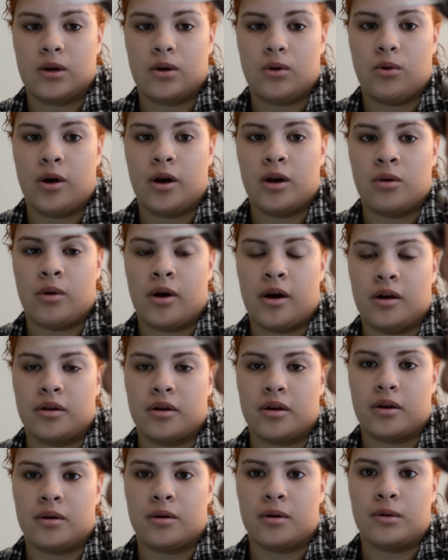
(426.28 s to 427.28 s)
quite a while
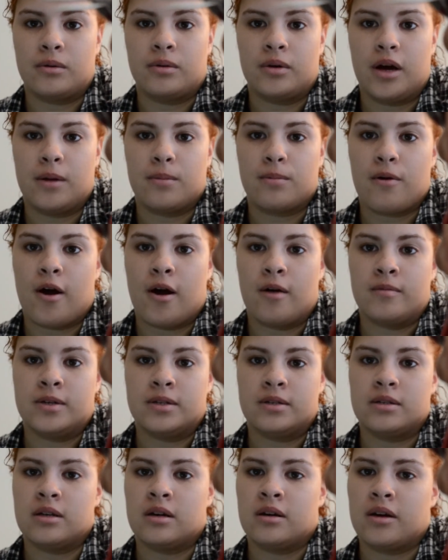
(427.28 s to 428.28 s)
ago. I
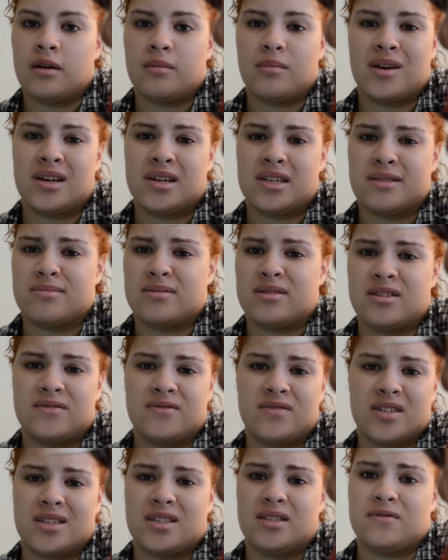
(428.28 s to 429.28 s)
promise I'll get my husband to
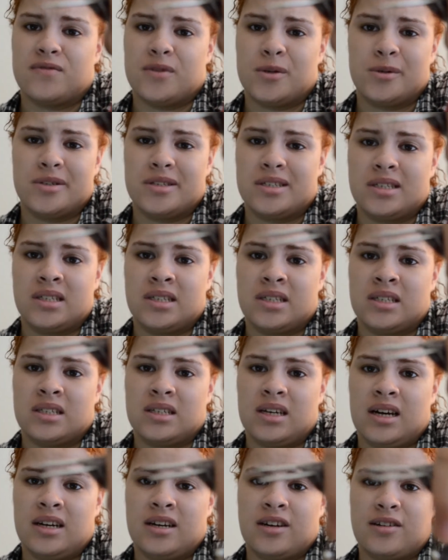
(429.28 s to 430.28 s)
fix the focusing.
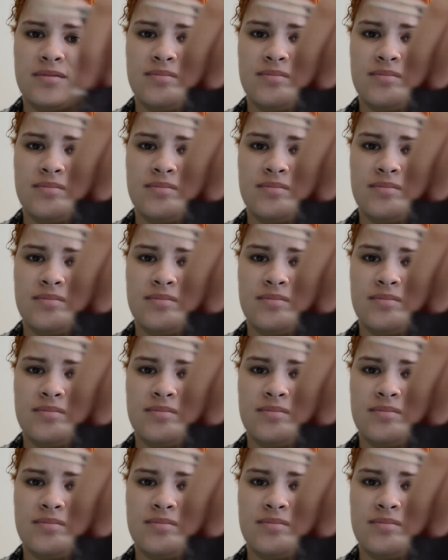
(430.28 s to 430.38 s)
I